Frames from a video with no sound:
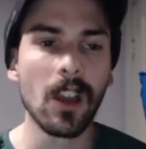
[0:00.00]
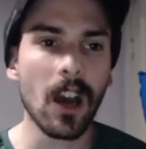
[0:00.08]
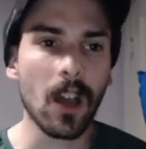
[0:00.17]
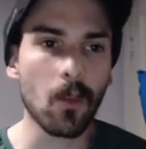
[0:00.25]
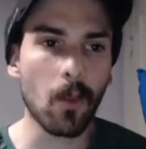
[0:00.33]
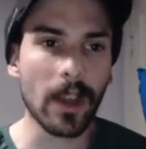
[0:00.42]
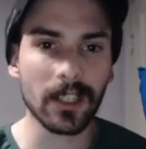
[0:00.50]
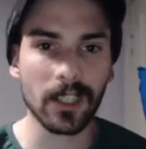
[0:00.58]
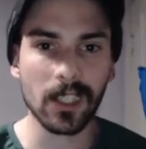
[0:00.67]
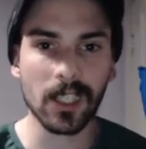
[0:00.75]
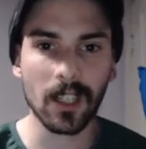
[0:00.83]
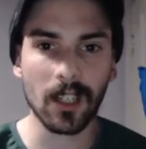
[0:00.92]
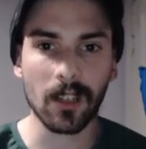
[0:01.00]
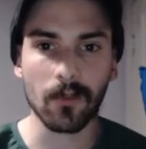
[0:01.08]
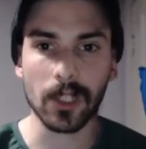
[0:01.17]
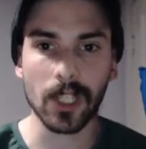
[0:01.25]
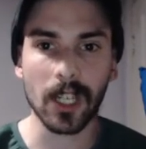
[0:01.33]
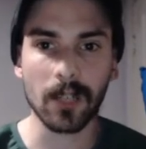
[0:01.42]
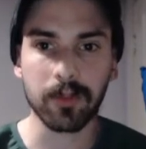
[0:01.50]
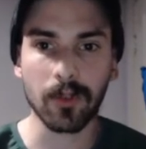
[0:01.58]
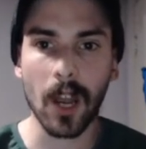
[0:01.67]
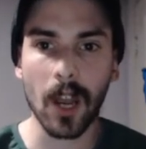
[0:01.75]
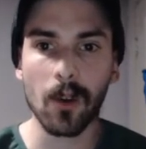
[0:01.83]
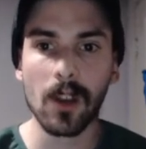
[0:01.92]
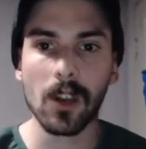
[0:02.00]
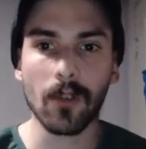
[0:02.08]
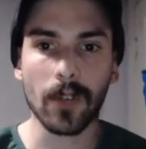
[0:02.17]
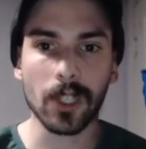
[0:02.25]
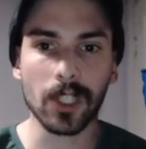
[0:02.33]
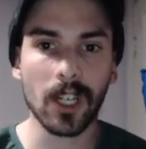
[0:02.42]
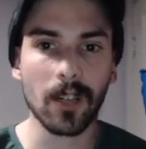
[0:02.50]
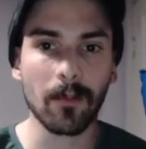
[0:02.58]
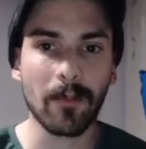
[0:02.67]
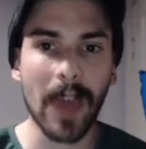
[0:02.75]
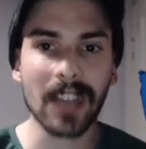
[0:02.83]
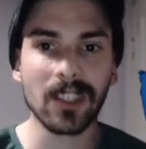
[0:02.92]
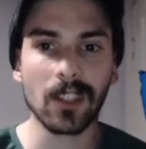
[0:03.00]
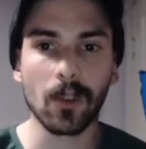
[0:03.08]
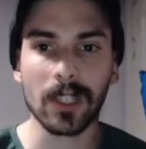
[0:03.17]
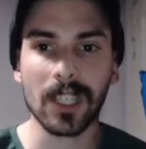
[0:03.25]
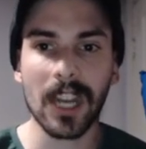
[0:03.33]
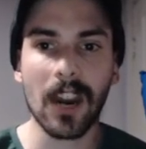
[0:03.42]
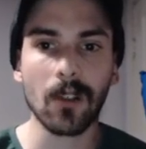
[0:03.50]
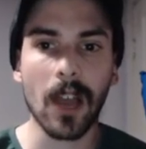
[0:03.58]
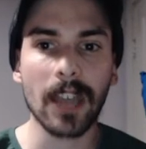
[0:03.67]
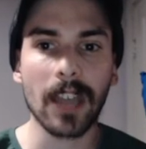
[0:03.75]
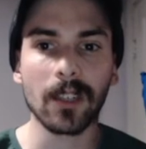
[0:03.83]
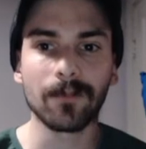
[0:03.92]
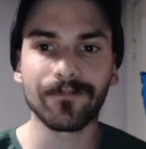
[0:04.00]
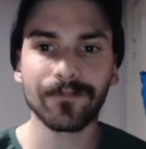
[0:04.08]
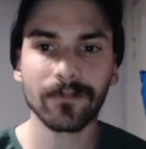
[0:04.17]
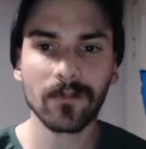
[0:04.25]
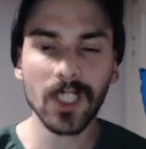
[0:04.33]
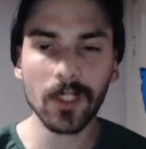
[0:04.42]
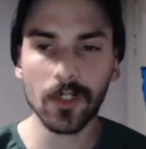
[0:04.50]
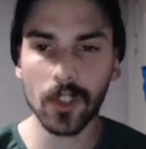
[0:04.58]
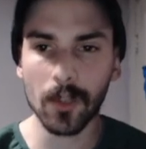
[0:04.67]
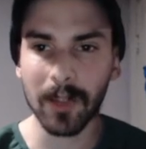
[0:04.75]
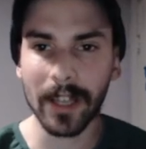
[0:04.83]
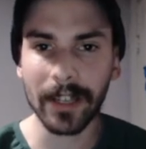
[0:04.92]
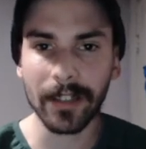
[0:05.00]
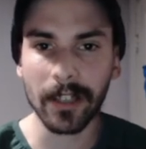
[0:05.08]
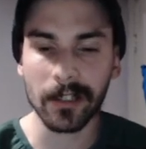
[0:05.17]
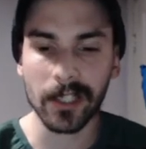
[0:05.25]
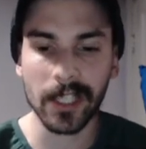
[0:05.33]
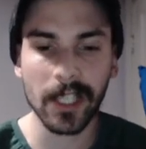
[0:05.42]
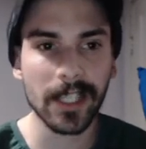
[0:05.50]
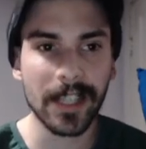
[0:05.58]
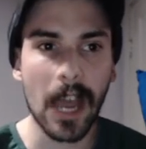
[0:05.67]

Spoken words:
on whether he's going to return pro or return back to North Carolina to play another season.